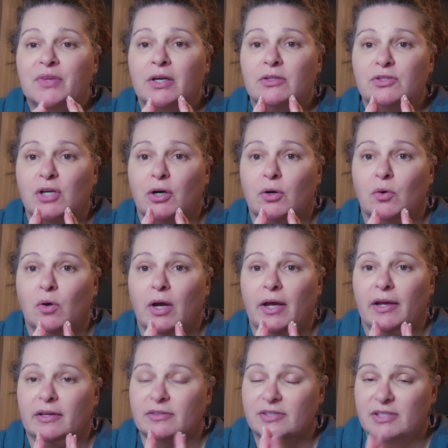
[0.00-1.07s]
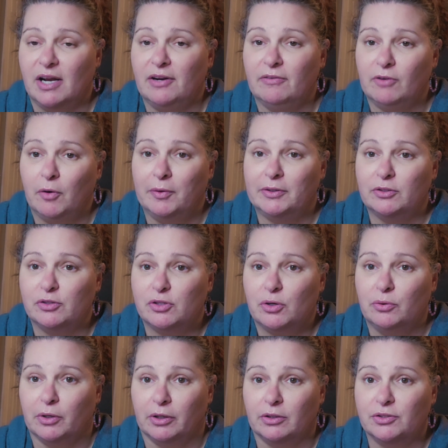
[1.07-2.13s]
So instead of going to
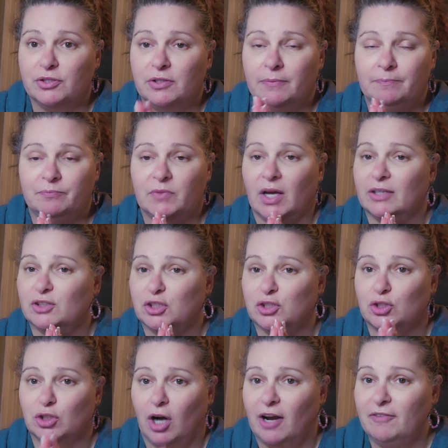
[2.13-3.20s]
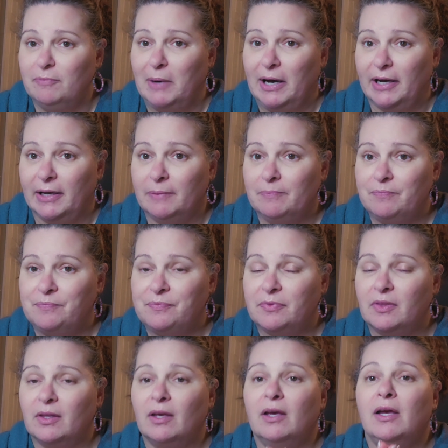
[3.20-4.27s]
Scooters, I just drive by,
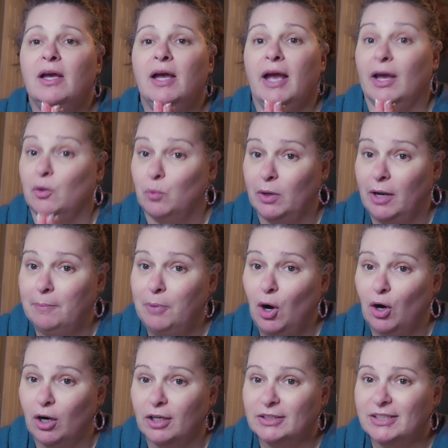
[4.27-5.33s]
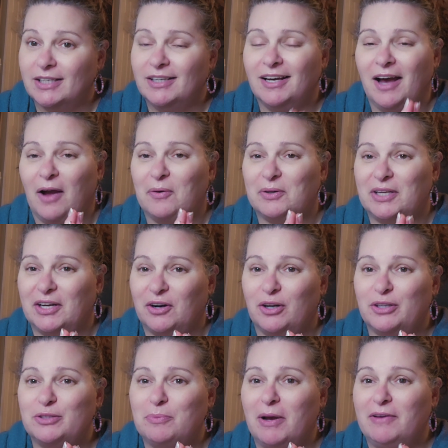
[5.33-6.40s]
and when I'm parked, I would get
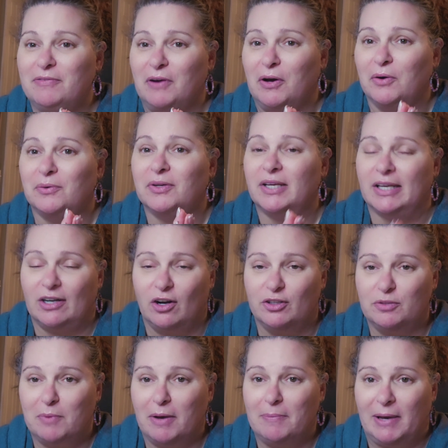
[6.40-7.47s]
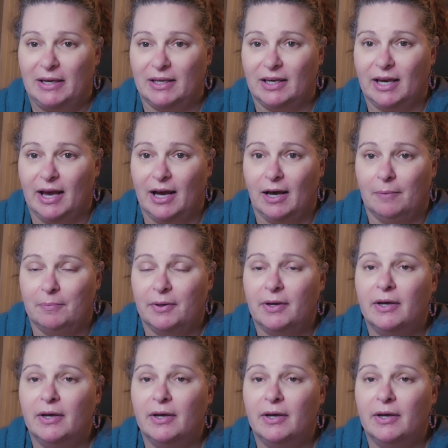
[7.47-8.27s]
onto my phone, get onto my banking app,